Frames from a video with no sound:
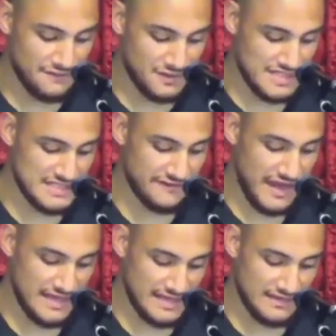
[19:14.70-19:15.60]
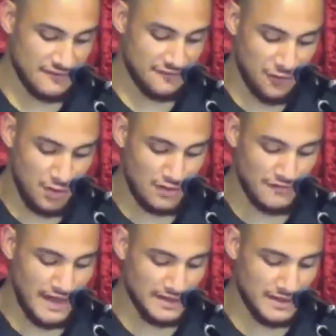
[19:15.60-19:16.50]
of Achan, the fall of
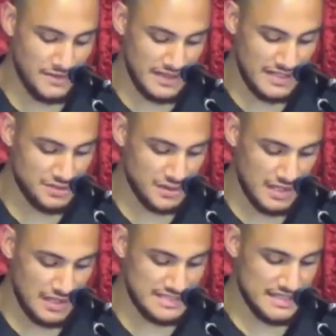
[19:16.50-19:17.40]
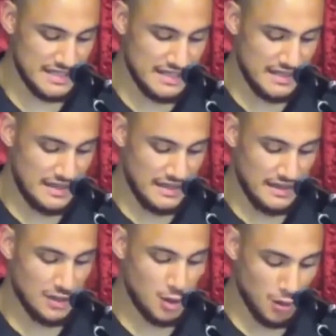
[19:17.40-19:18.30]
Adam, the Israelites'
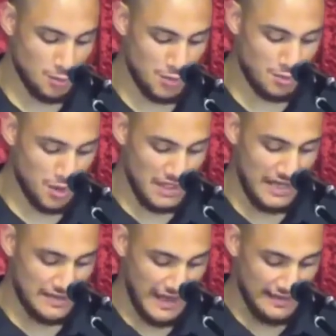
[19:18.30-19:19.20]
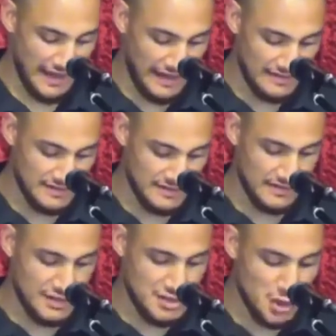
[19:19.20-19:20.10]
corporate body and the
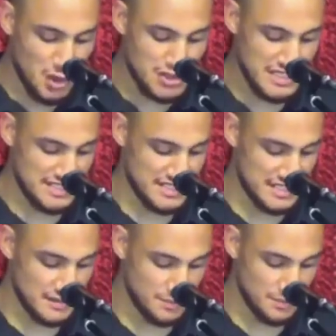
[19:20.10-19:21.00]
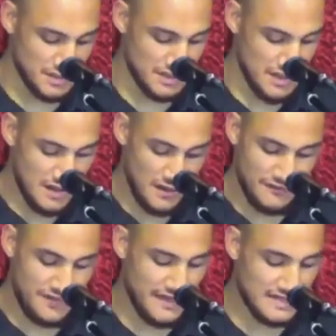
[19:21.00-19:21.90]
church as a singular body, over
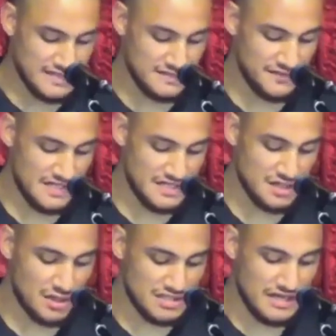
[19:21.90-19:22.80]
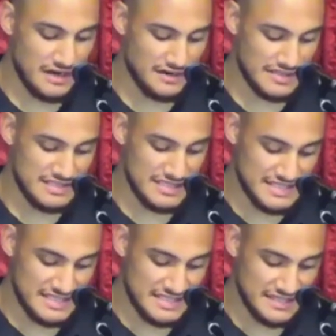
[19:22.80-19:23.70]
thousands of years, God's character is
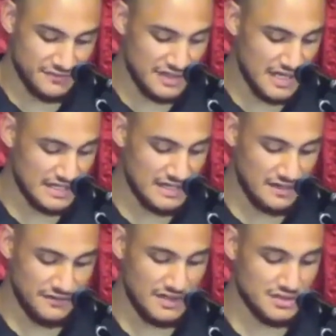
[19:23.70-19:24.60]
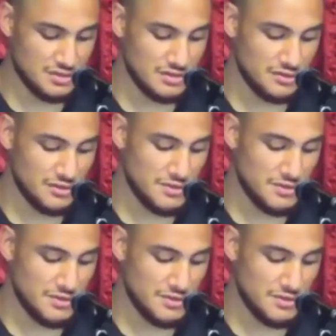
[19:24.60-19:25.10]
consistent regarding covenantal agreement.